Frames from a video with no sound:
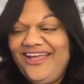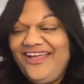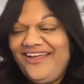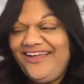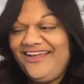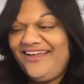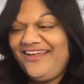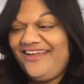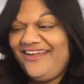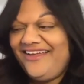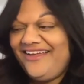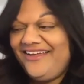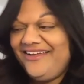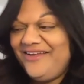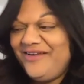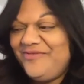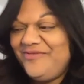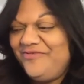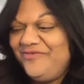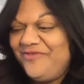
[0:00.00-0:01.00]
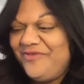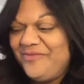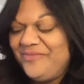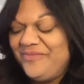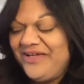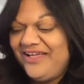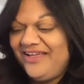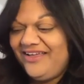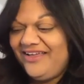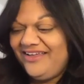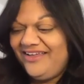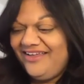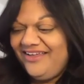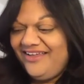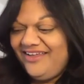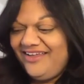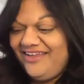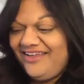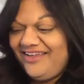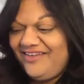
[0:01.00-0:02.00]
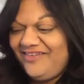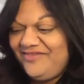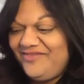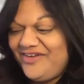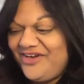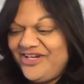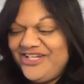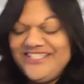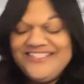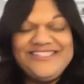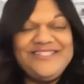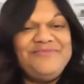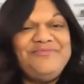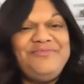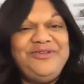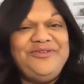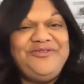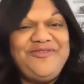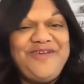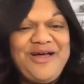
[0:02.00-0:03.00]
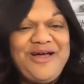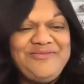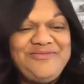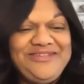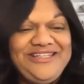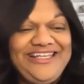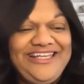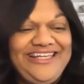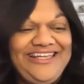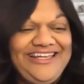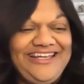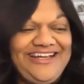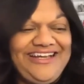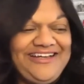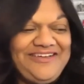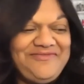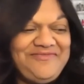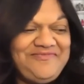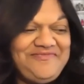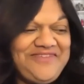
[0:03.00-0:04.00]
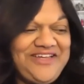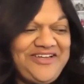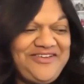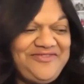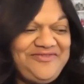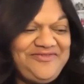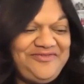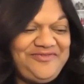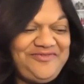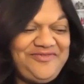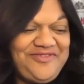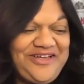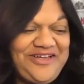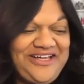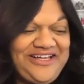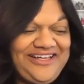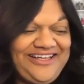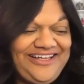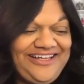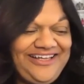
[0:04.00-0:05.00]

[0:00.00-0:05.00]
I, I come from a, a, very simple family um, of, uh,